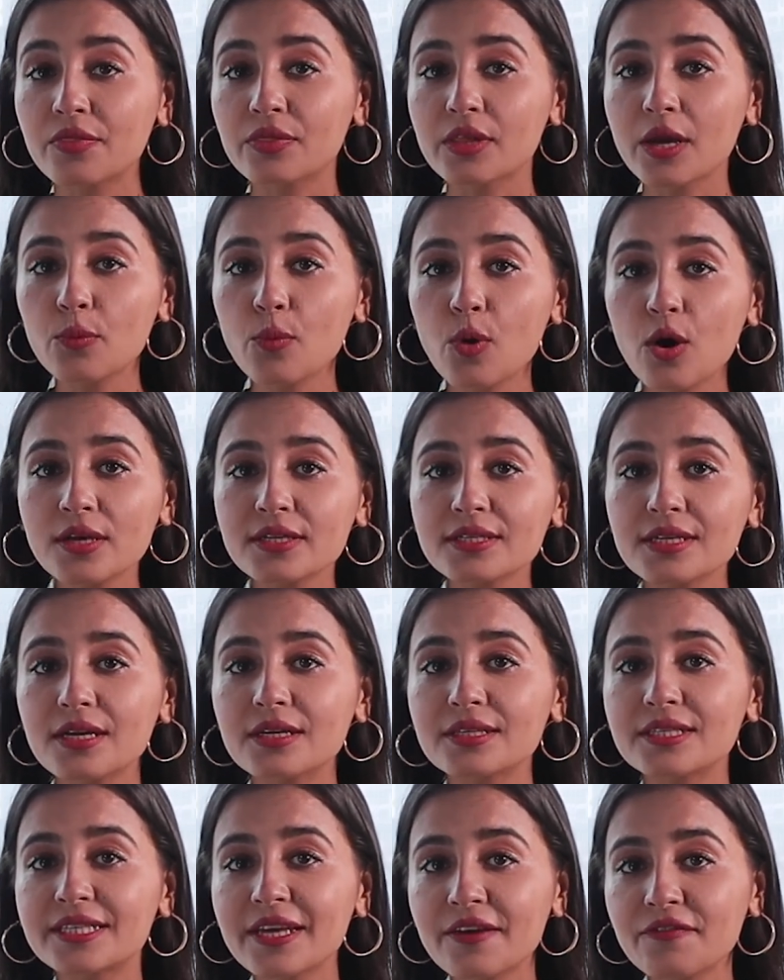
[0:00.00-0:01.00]
there was
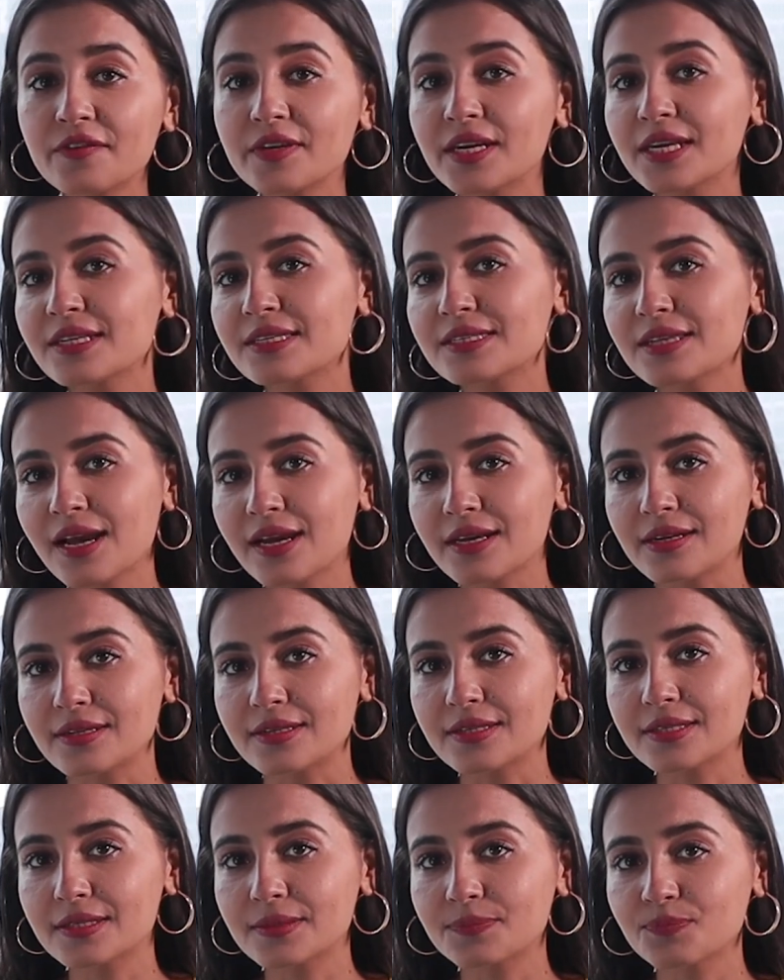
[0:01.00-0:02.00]
a deafening
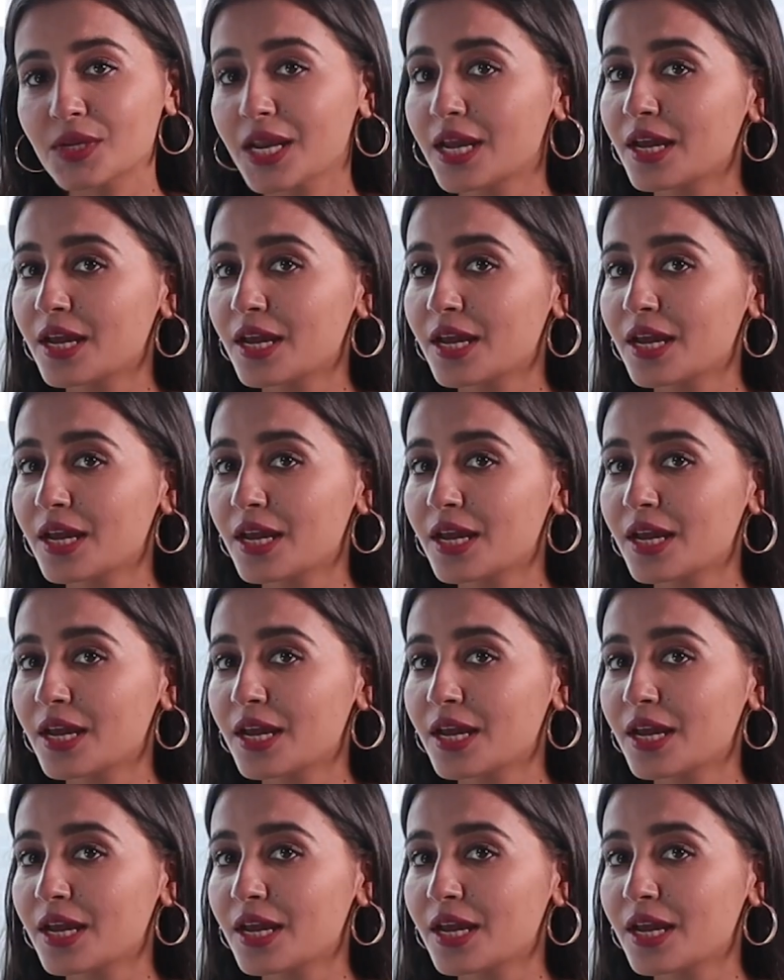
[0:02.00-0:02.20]
silence.